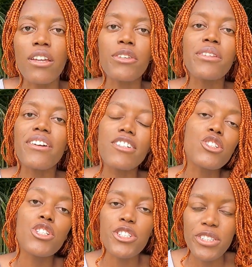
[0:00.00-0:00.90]
you never
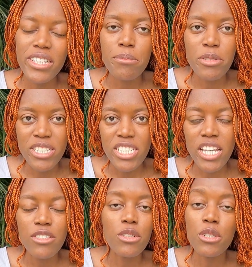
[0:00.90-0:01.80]
truly
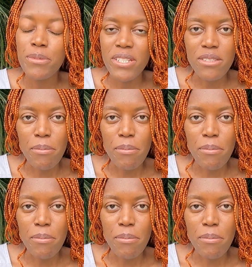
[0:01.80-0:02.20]
appreciate herbs and